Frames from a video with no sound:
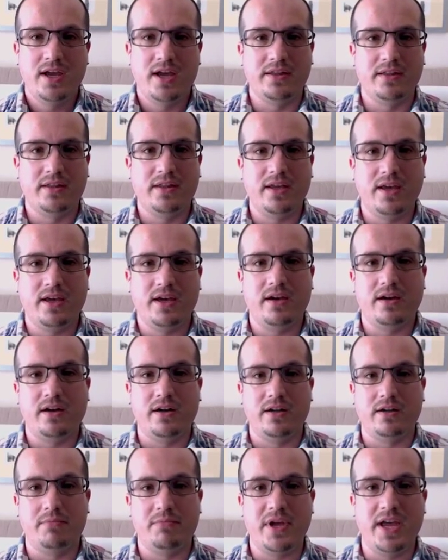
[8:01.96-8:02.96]
and they're
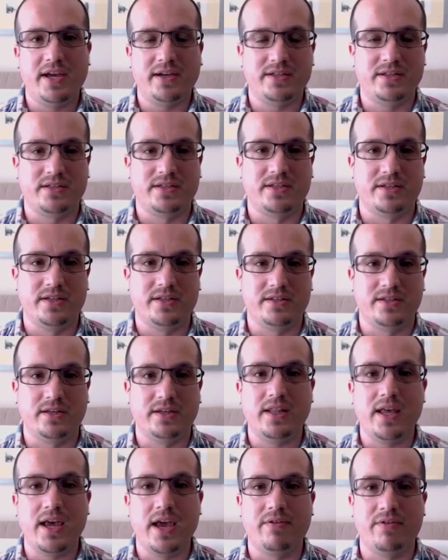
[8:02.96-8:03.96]

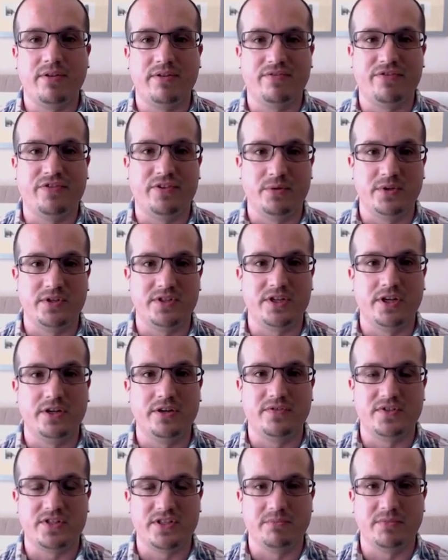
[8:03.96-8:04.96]
exercising their influence
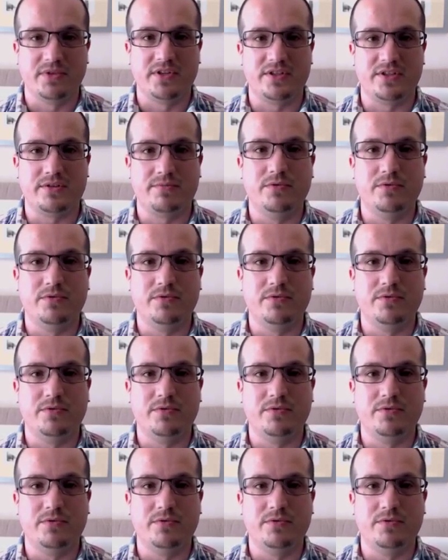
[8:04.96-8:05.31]
over some of the